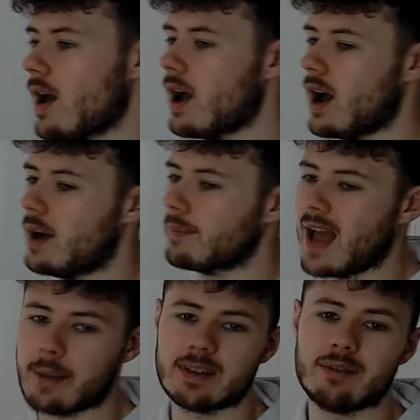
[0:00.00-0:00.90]

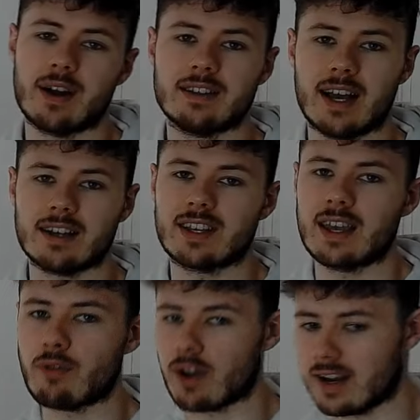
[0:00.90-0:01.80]
Captain fantastic. He
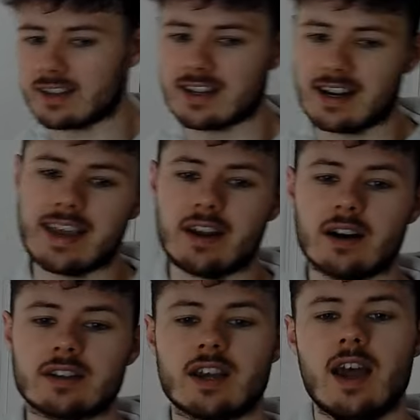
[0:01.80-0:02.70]
really needs to lead
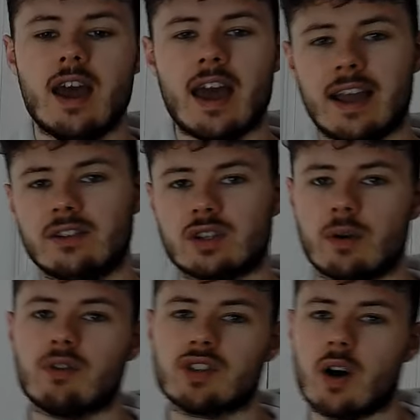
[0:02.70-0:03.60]
us into a
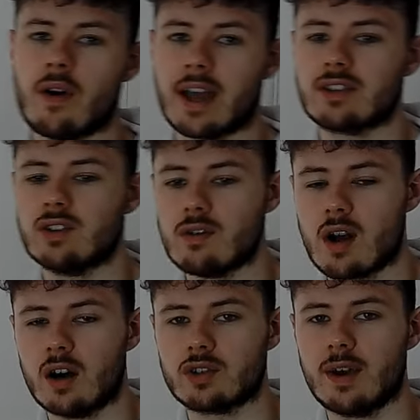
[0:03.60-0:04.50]
result against
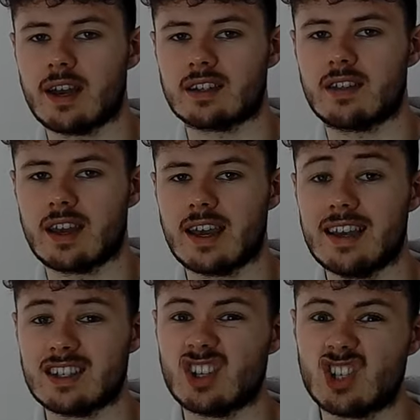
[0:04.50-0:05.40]
Newcastle here, because I think it
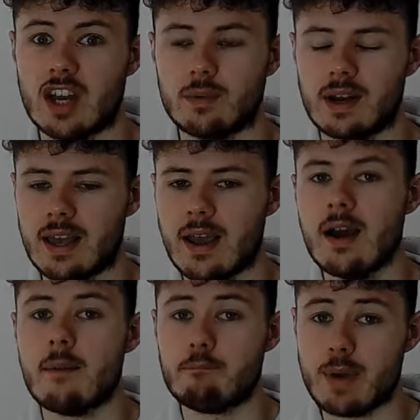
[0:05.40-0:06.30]
is a genuinely
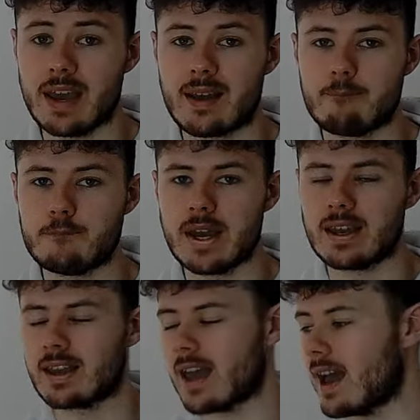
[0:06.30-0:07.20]

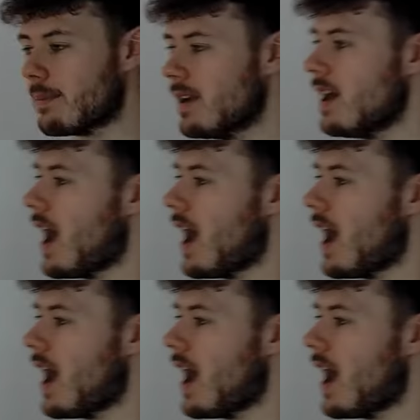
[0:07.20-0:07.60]
big game.